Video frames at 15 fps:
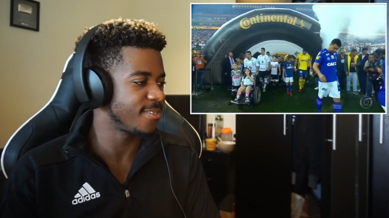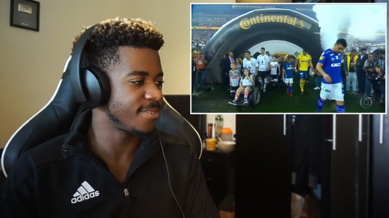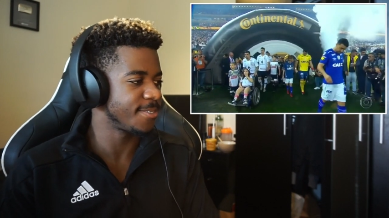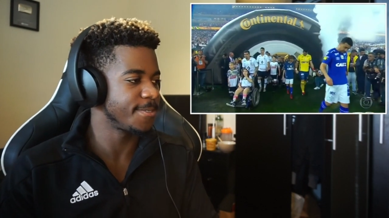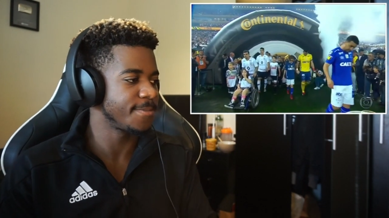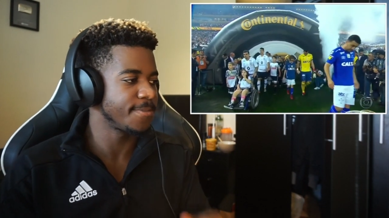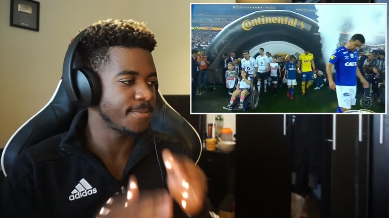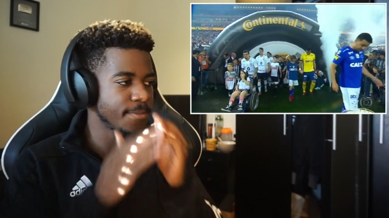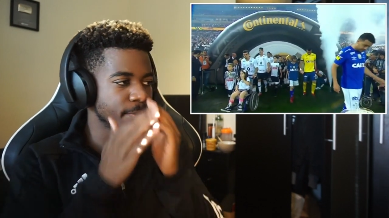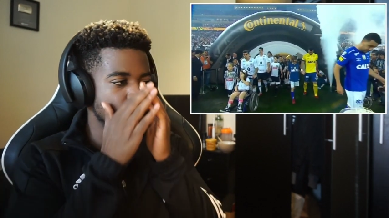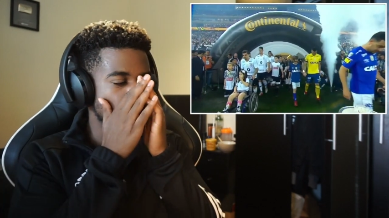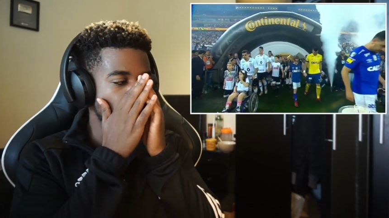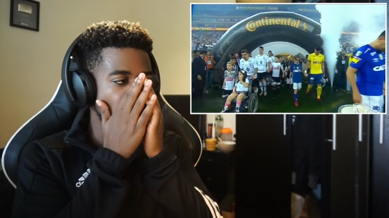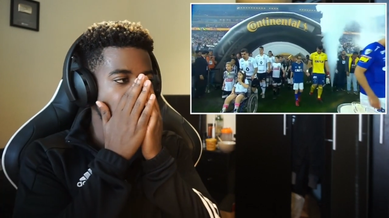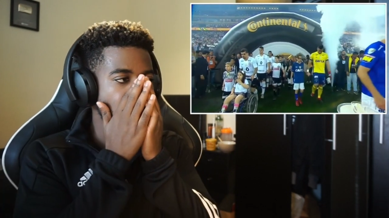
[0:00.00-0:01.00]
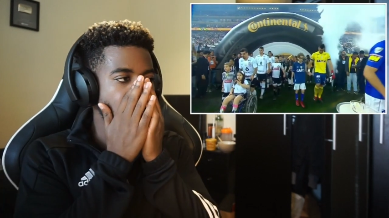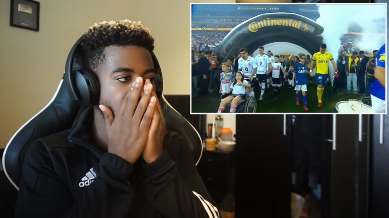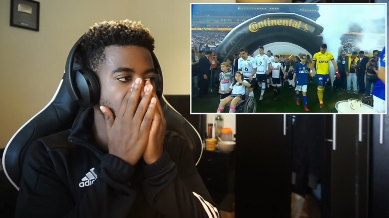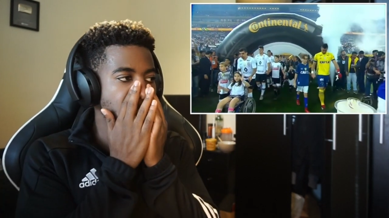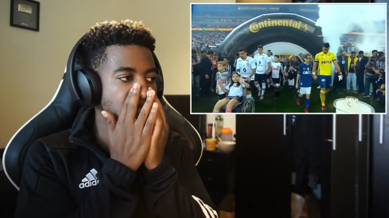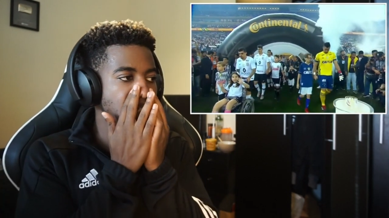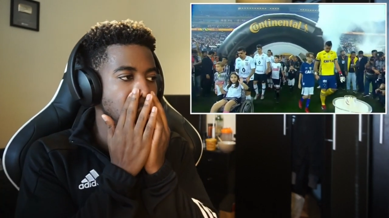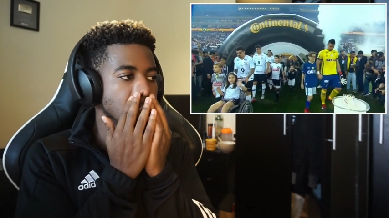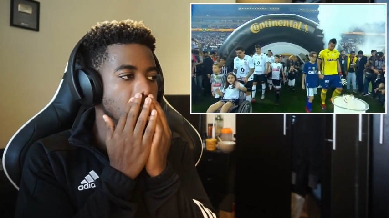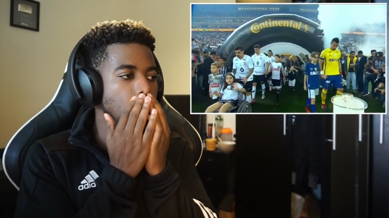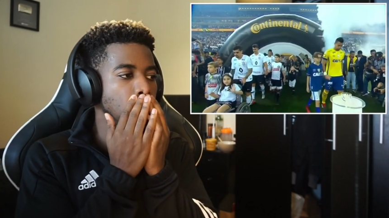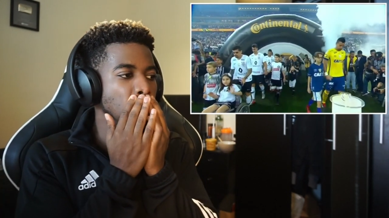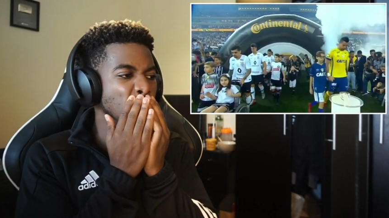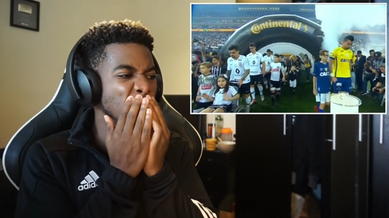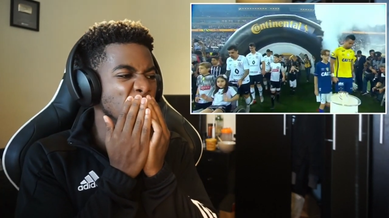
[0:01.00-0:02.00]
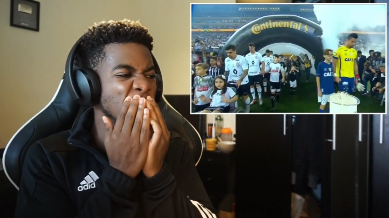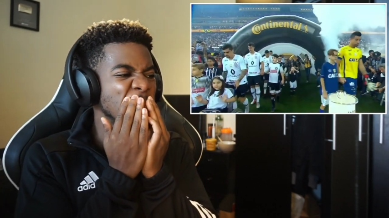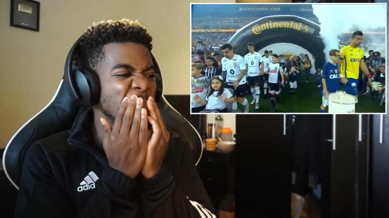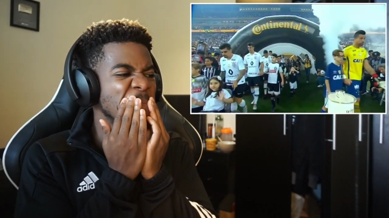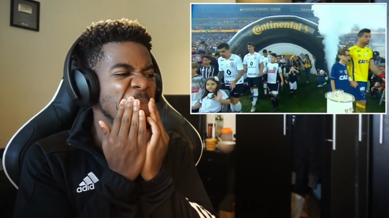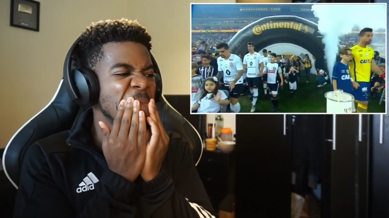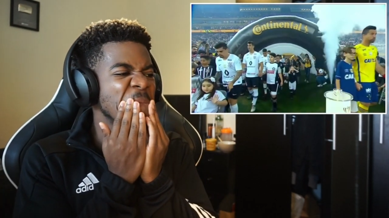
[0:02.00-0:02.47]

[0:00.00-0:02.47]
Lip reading: (silence)